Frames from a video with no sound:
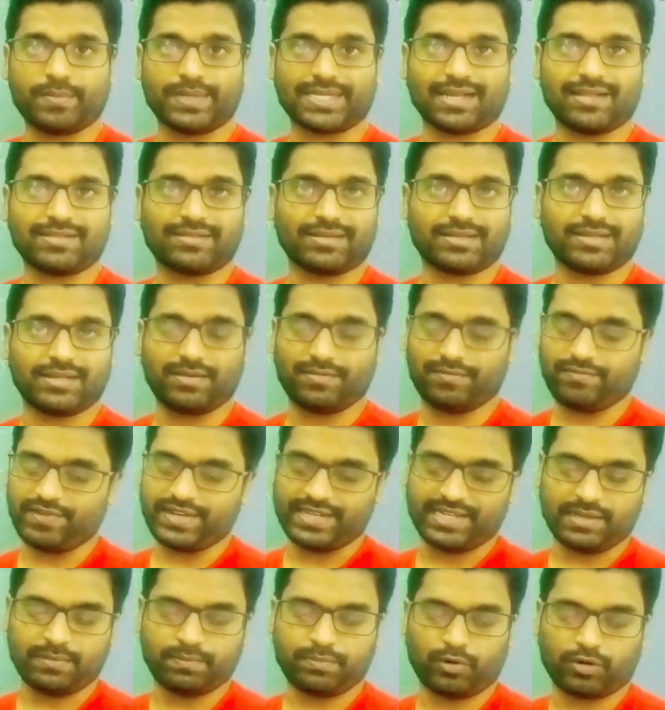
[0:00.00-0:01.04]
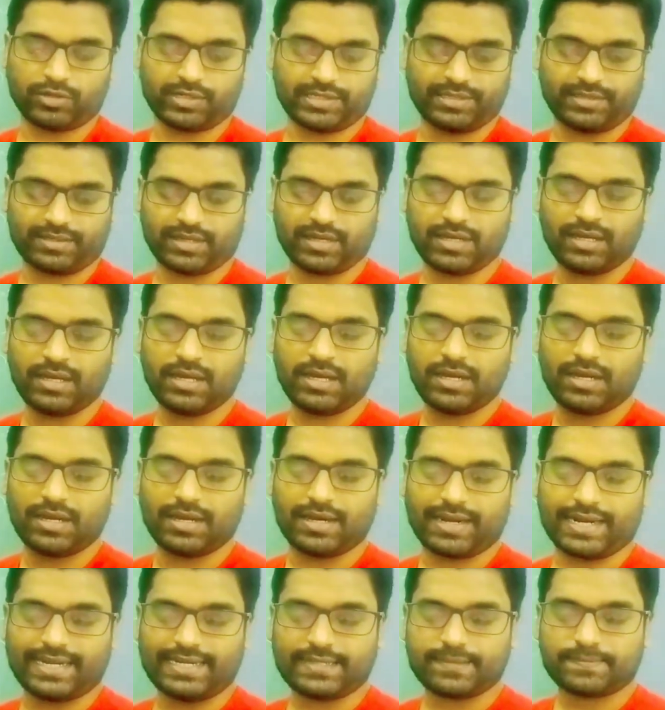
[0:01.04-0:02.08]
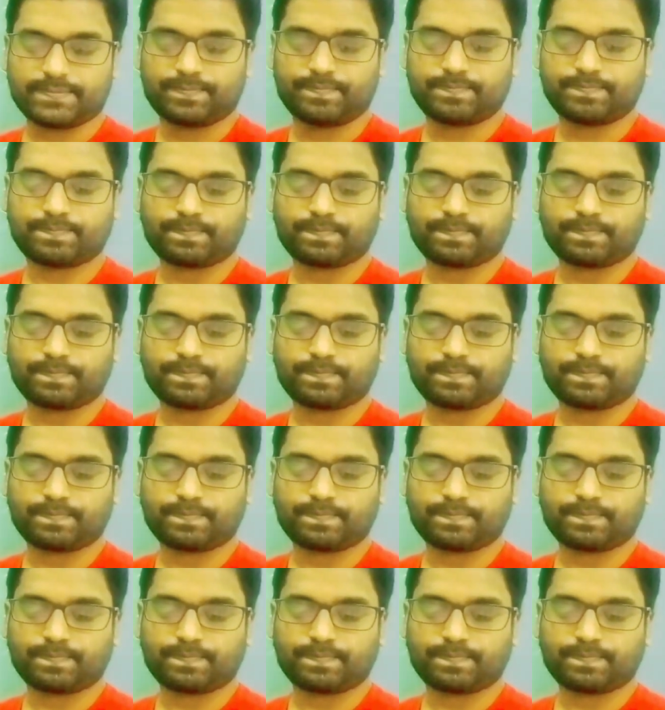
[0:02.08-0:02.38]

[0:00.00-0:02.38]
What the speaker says: orbital theory, very important, right?